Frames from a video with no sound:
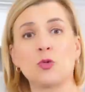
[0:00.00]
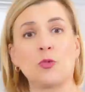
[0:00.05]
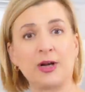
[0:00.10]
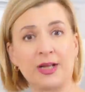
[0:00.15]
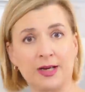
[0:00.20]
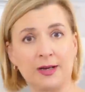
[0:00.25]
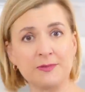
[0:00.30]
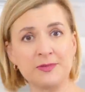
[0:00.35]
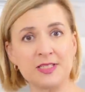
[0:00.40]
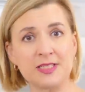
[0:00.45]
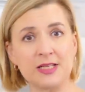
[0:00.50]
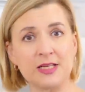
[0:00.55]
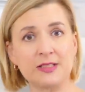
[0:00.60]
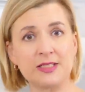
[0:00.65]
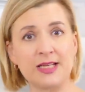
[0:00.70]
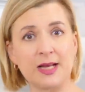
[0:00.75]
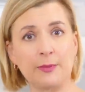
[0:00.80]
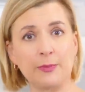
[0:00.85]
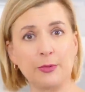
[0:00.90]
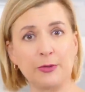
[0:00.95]
So when it comes
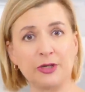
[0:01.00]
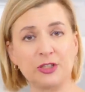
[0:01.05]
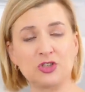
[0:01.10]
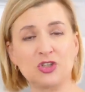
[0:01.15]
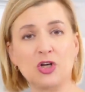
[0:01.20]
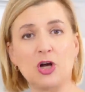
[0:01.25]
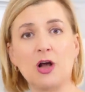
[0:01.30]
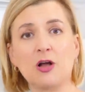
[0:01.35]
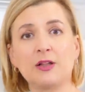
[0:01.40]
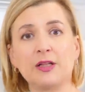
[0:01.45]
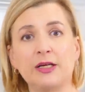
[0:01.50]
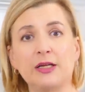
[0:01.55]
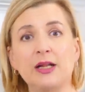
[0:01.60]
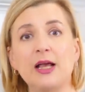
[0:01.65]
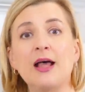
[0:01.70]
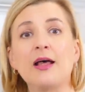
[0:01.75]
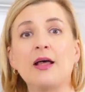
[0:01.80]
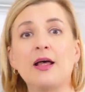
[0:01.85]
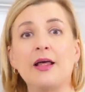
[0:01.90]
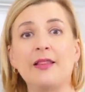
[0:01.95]
to tempering
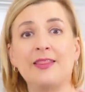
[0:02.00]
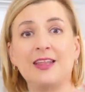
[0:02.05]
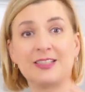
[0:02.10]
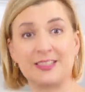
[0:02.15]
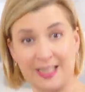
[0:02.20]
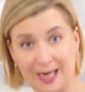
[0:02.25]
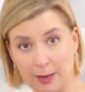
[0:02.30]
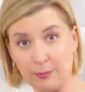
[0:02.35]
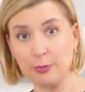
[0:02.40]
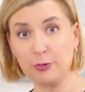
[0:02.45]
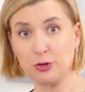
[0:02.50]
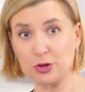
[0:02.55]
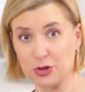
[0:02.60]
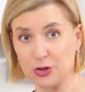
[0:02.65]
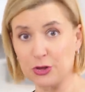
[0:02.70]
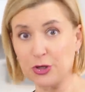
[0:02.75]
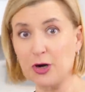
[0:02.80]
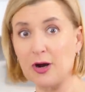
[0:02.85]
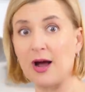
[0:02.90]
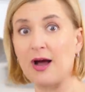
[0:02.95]
chocolate, the
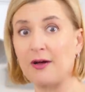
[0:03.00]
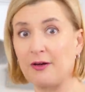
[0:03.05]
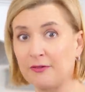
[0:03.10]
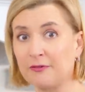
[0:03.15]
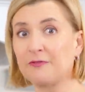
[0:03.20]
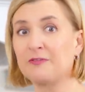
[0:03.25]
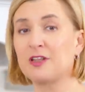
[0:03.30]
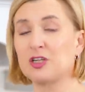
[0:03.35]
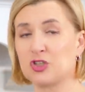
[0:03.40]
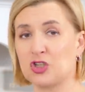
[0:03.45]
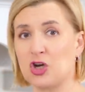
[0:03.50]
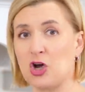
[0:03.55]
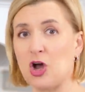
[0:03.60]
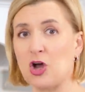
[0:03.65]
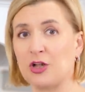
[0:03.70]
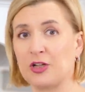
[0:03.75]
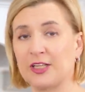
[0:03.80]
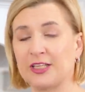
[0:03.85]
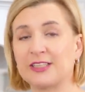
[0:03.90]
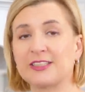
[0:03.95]
temperature of the
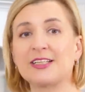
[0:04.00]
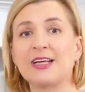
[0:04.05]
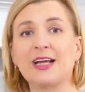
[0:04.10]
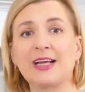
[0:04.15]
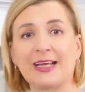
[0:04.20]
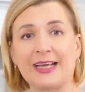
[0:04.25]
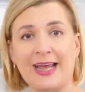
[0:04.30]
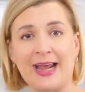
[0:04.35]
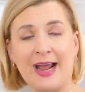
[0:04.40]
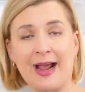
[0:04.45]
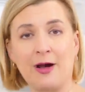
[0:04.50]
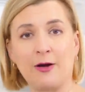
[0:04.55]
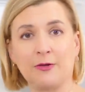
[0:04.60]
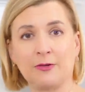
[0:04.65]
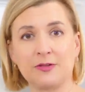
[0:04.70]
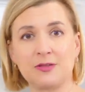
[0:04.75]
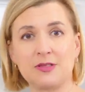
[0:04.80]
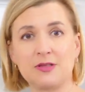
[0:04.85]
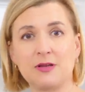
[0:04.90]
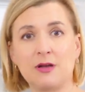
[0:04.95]
chocolate
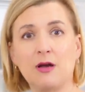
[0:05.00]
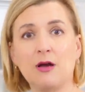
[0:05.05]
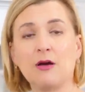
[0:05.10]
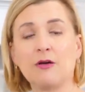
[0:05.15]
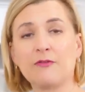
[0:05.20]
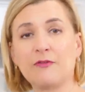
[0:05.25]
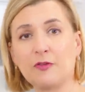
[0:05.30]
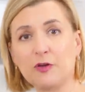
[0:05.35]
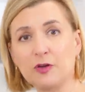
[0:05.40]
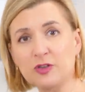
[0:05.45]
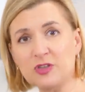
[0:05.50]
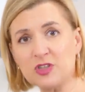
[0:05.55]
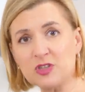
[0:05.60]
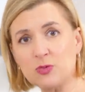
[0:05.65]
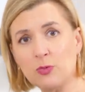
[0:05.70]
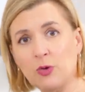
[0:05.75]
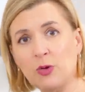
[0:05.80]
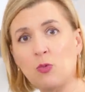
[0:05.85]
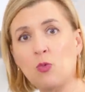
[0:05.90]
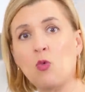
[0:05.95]
counts.
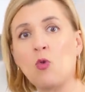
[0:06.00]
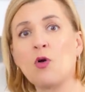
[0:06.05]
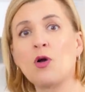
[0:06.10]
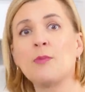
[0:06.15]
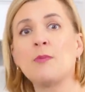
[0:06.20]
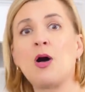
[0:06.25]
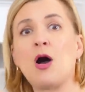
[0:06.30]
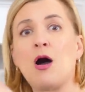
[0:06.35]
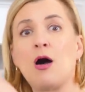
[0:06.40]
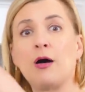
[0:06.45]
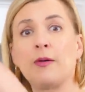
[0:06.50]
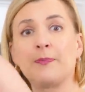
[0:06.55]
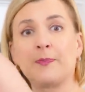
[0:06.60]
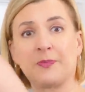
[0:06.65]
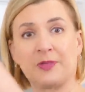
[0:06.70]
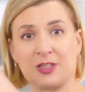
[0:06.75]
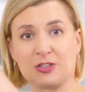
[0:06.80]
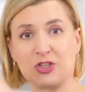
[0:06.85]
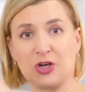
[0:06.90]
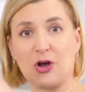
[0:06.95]
First, we warm
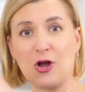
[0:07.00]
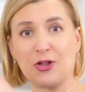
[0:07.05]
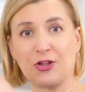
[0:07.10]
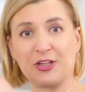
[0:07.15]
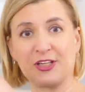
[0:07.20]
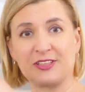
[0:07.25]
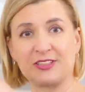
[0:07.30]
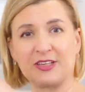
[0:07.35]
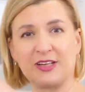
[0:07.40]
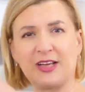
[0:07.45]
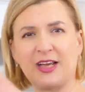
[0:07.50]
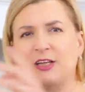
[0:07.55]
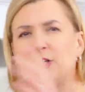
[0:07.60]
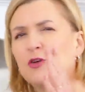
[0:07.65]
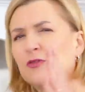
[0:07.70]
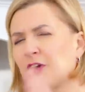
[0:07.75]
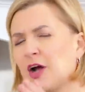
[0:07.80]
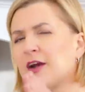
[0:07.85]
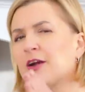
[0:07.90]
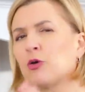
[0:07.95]
up the chocolate,
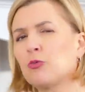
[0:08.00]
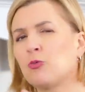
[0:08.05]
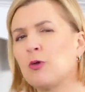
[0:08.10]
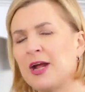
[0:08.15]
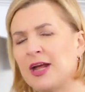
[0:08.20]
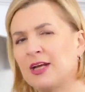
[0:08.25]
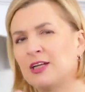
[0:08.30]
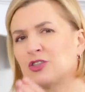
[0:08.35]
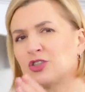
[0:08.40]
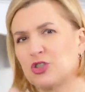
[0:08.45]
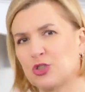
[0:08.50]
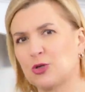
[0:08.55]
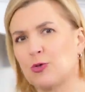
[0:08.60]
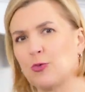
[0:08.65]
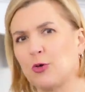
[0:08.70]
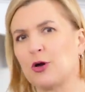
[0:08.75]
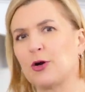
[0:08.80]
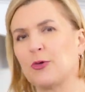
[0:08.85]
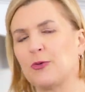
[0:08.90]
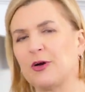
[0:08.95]
and you've got a range to
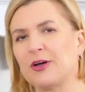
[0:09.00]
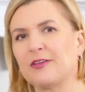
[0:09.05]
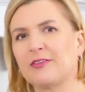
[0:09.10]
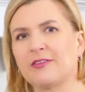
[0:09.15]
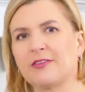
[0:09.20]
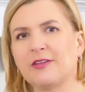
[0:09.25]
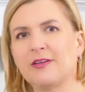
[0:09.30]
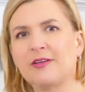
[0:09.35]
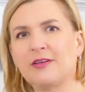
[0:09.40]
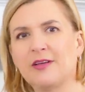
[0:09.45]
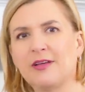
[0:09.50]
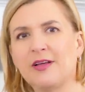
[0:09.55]
work with.